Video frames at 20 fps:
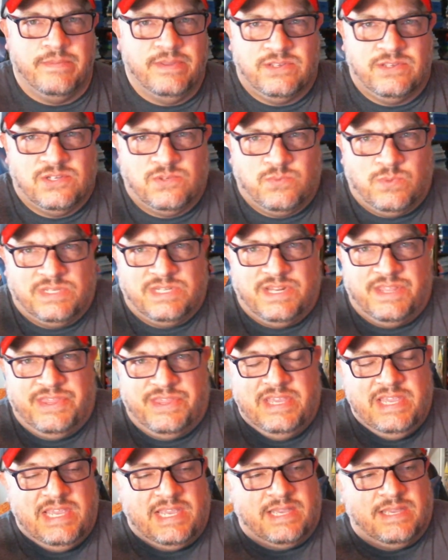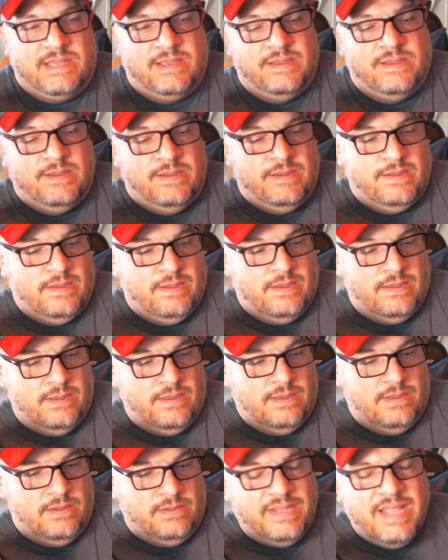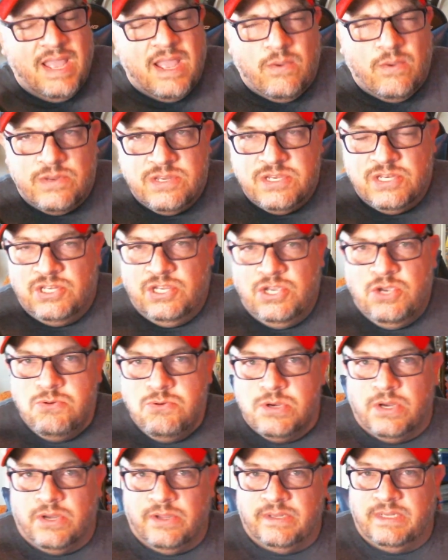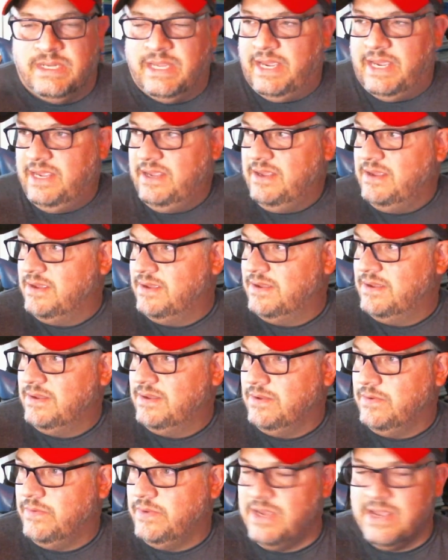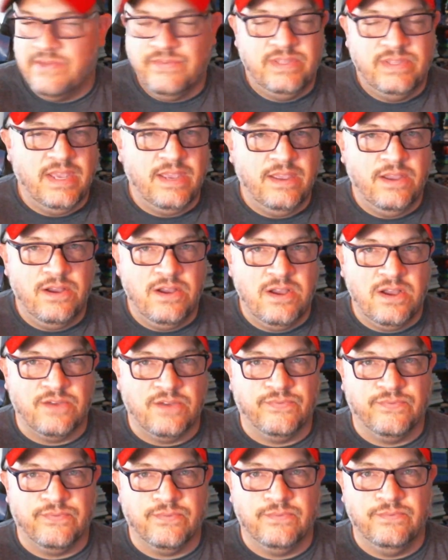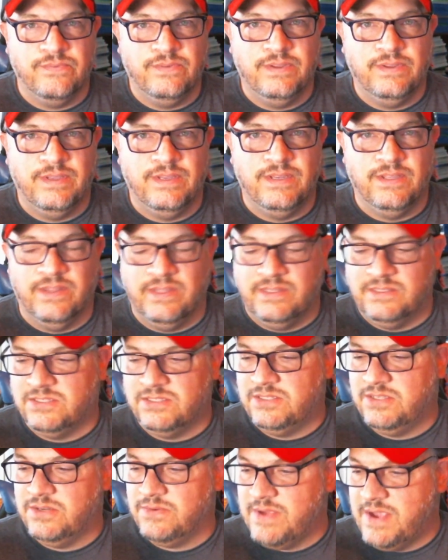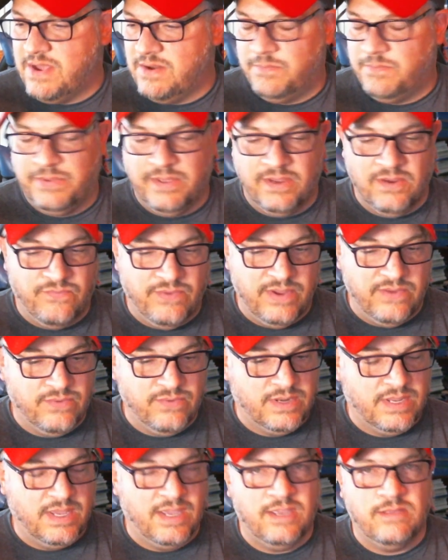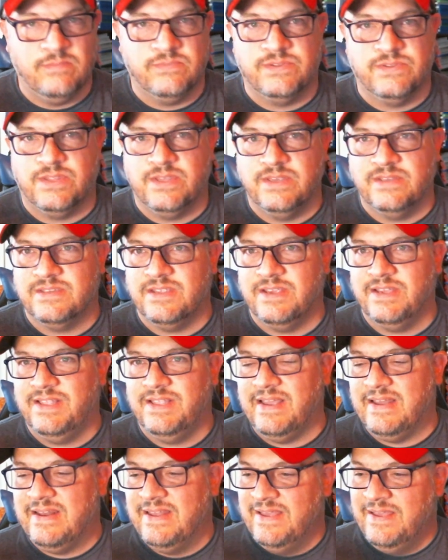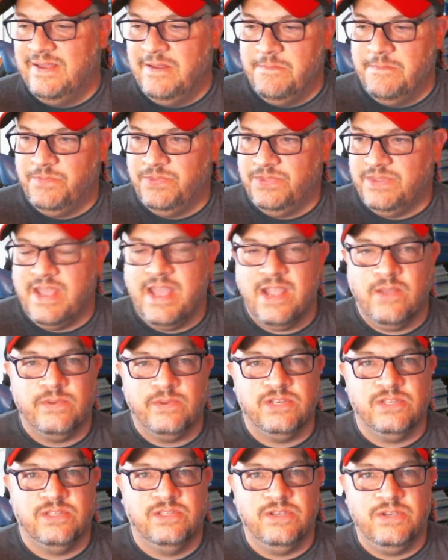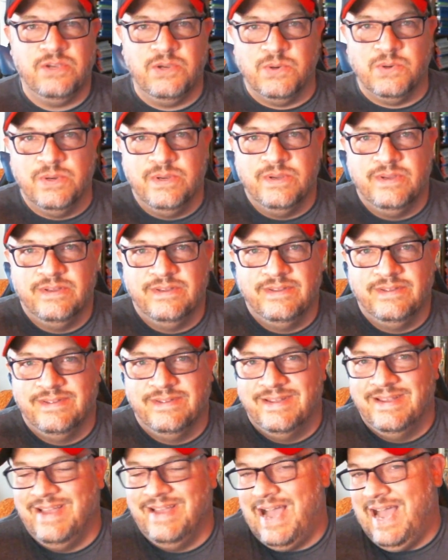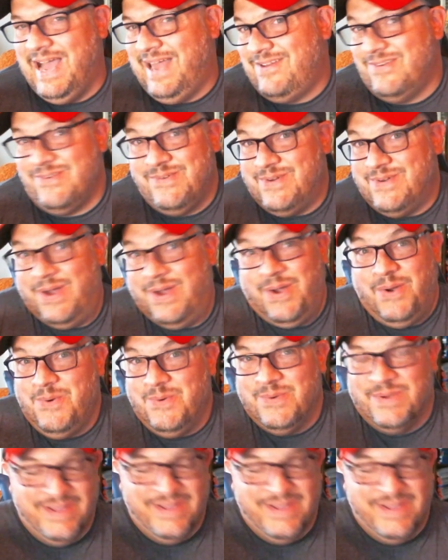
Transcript: It just wasn't a thing. What the heck would you do all day? When you have a day off and you like to sit around and play your favorite games, things like that, what the heck would you do? I don't know.